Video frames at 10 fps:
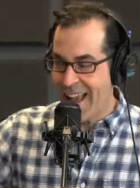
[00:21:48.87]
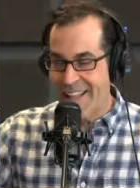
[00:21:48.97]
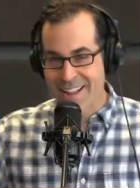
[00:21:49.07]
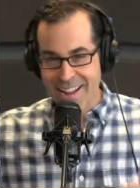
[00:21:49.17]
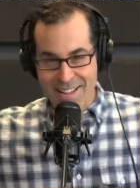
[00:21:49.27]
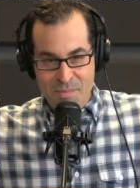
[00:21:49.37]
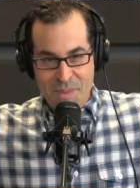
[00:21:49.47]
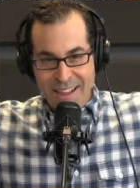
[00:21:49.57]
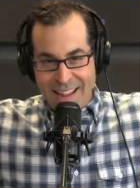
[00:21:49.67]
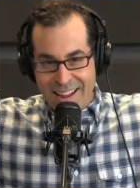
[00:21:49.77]
down, and then there'd
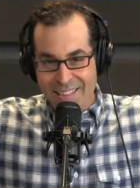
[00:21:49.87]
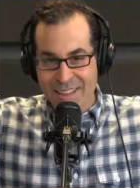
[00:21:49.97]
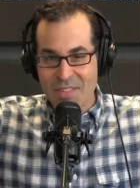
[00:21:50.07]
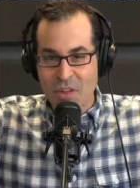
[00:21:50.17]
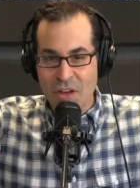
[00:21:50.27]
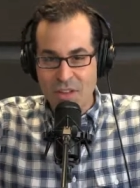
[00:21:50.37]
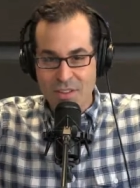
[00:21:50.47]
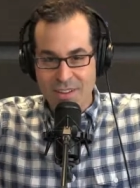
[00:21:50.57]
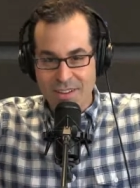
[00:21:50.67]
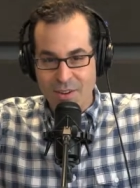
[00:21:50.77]
be like
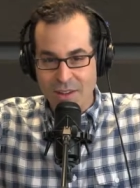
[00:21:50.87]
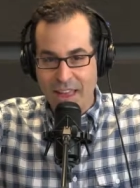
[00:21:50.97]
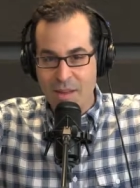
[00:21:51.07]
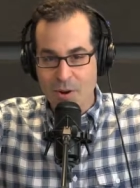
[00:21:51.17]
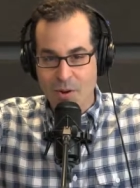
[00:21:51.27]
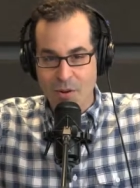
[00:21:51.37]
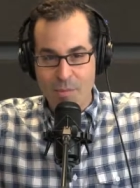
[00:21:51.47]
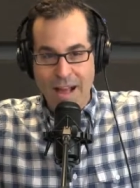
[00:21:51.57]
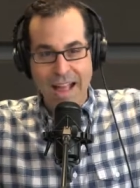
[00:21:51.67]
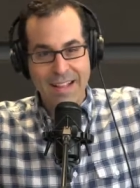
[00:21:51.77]
the whole camera crew
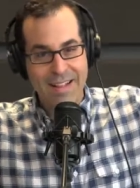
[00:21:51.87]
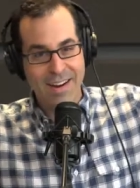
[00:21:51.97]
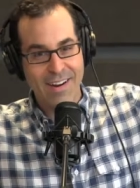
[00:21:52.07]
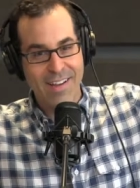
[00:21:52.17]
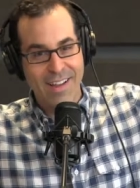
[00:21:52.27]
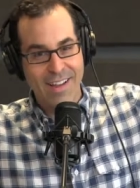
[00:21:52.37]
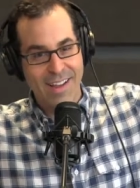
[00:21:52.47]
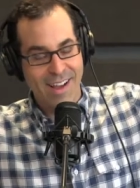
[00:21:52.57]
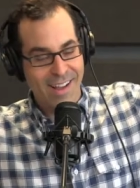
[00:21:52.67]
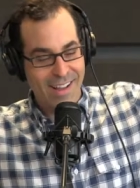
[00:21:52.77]
behind there,
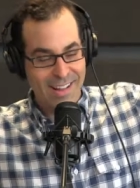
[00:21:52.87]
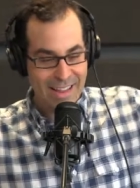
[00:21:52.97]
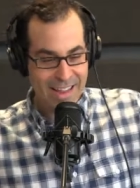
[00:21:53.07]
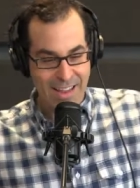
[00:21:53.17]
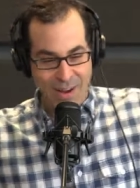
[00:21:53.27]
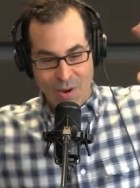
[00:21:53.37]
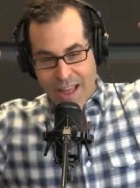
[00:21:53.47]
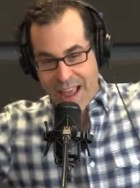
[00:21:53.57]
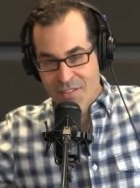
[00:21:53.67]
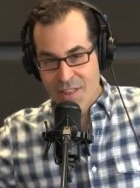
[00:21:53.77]
like
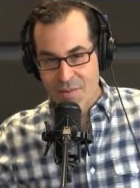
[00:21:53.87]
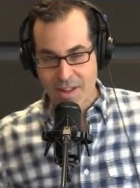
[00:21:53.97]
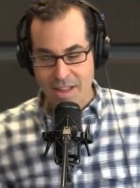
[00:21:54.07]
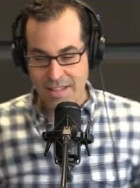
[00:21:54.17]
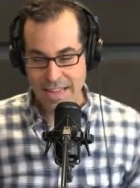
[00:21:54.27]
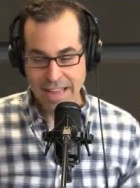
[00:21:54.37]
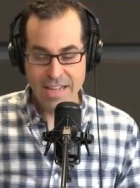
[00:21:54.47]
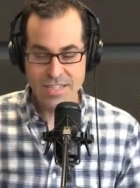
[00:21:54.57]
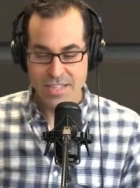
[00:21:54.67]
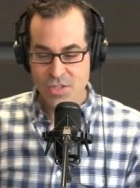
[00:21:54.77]
everything would come, and like
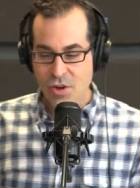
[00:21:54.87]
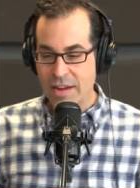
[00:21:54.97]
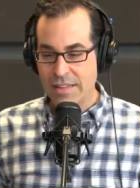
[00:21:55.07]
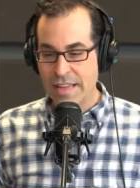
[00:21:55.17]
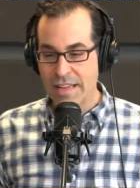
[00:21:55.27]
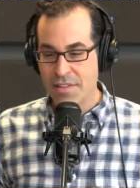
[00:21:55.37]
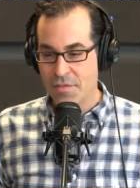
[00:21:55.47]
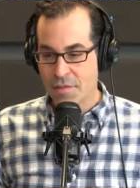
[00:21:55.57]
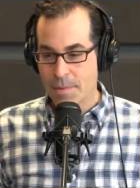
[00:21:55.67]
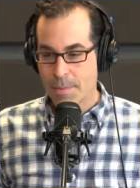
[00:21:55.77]
as they try to
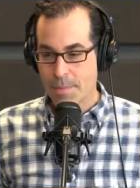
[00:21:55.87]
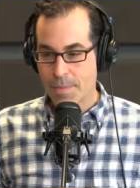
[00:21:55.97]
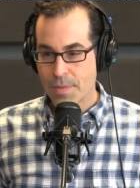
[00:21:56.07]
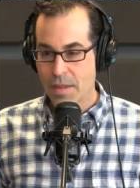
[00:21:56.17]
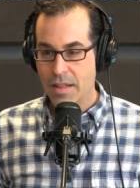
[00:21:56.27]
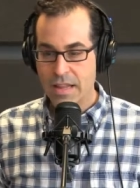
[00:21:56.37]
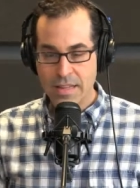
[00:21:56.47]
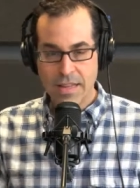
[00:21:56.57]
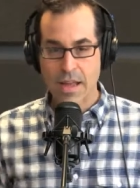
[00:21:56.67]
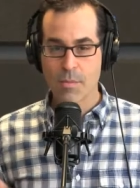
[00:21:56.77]
leave, like
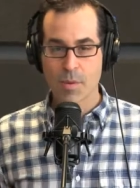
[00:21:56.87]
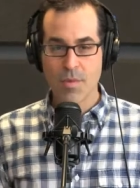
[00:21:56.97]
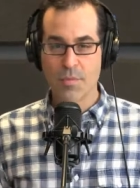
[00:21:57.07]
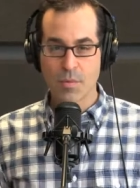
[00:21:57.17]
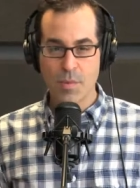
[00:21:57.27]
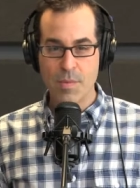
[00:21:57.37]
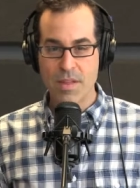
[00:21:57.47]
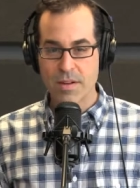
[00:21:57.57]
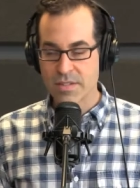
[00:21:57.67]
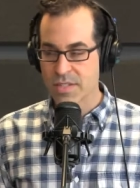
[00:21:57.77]
the camera people would be
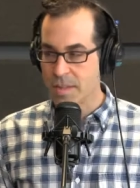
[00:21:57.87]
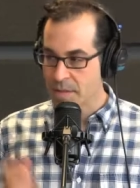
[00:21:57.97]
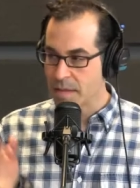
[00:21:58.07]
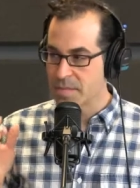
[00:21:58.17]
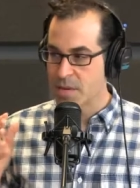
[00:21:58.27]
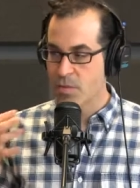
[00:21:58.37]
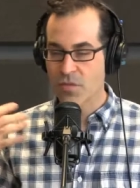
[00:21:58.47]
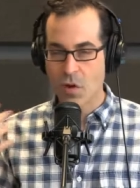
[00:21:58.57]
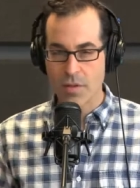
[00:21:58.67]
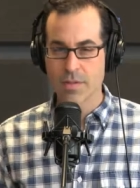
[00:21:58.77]
there. Now sometimes they would
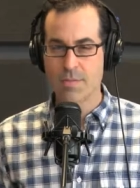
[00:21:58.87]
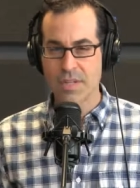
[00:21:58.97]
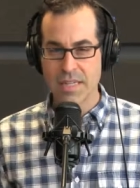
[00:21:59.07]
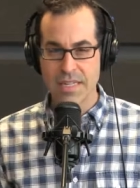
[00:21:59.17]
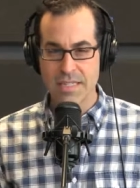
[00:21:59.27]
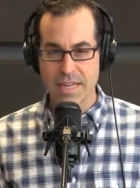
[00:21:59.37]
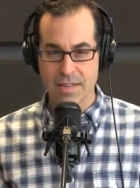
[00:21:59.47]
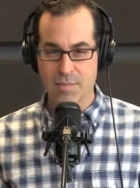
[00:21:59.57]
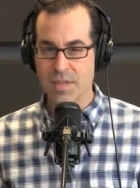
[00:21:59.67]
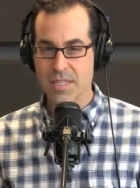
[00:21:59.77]
have called the police and
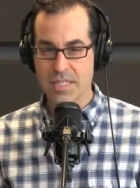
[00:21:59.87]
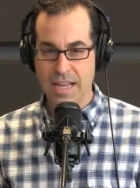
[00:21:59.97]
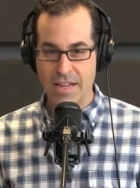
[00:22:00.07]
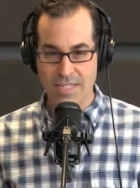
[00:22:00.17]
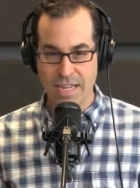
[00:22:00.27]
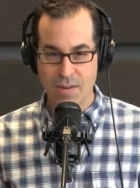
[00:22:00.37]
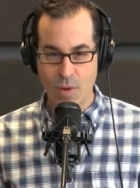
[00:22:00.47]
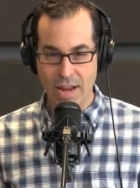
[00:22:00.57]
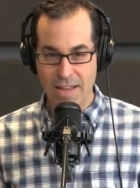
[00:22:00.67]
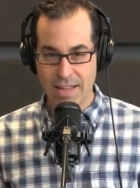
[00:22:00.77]
had the police like outside
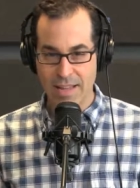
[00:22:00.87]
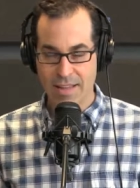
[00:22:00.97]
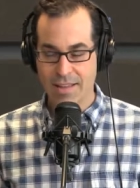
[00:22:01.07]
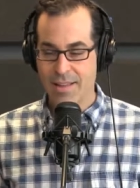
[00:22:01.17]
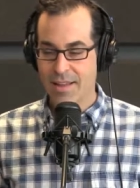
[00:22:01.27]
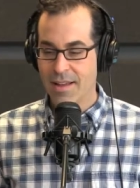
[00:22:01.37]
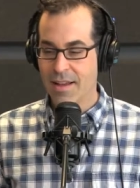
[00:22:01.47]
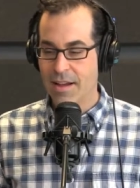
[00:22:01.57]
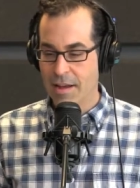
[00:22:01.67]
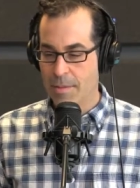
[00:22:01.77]
waiting,
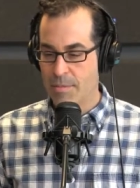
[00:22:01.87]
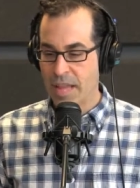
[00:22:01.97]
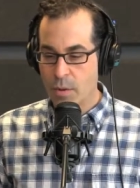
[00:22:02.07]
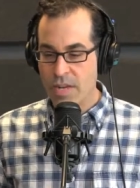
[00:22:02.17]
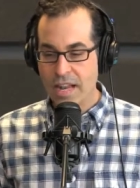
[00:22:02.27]
but they would